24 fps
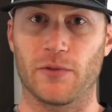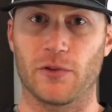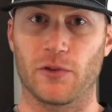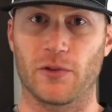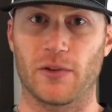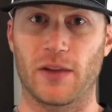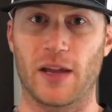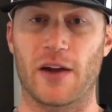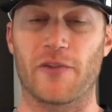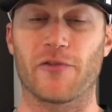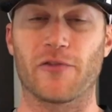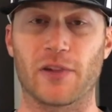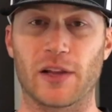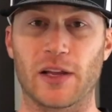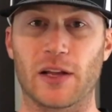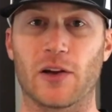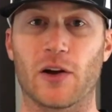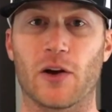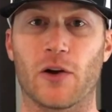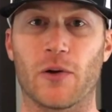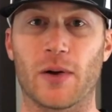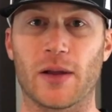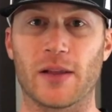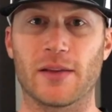So definitely
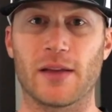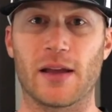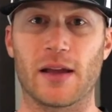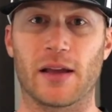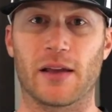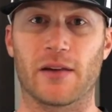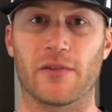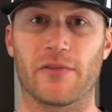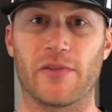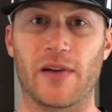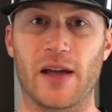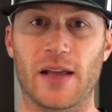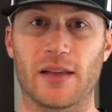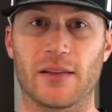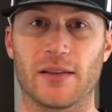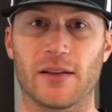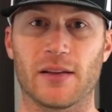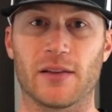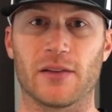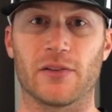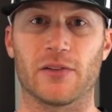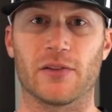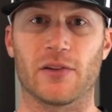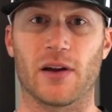go and take
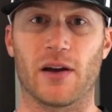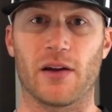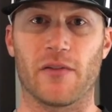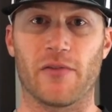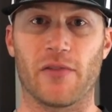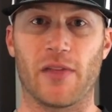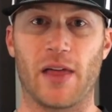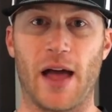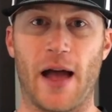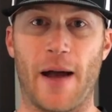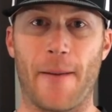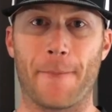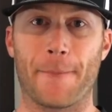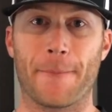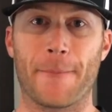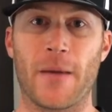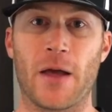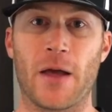advantage of that.